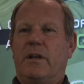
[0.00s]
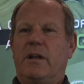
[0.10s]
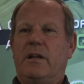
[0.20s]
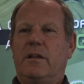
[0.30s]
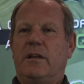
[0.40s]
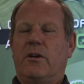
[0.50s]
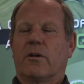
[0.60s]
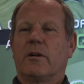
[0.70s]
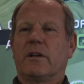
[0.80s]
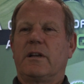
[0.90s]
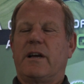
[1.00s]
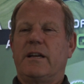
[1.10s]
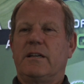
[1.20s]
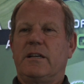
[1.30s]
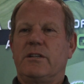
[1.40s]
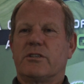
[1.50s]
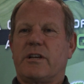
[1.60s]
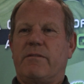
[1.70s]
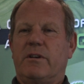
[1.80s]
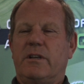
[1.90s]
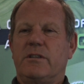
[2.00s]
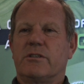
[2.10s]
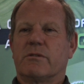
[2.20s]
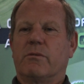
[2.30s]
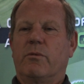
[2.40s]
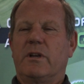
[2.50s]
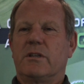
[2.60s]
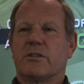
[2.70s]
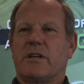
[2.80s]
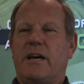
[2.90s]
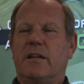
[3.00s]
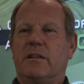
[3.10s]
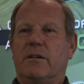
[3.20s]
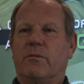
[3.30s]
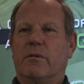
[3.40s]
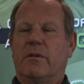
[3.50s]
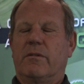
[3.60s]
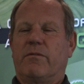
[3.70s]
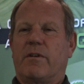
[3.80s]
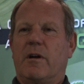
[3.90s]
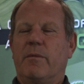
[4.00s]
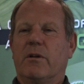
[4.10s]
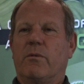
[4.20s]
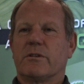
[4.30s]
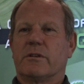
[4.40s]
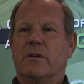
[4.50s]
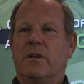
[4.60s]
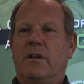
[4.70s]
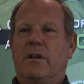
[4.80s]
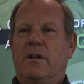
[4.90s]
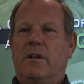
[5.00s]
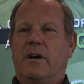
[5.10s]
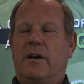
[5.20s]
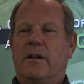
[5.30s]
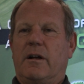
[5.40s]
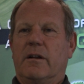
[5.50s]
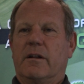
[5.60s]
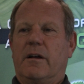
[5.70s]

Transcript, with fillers: In the early 1970s, we decided that farming wasn't uh,